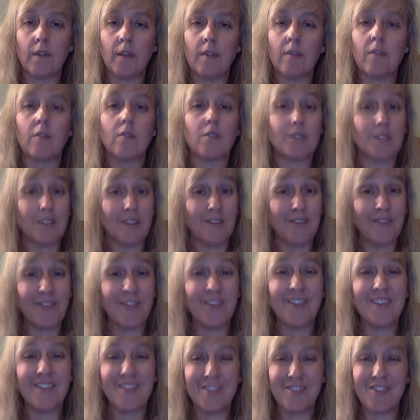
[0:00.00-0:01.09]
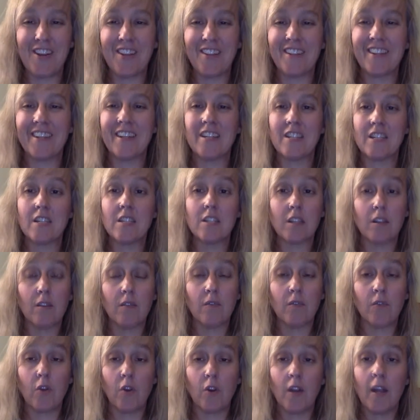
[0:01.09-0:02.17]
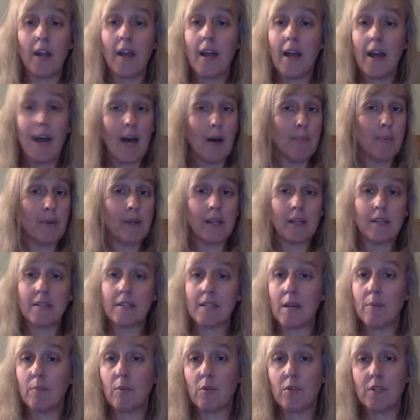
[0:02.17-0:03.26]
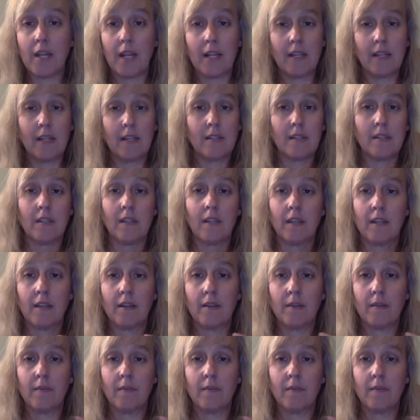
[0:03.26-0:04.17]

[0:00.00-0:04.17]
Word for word: there is comfort, neutrality, and discomfort happening simultaneously.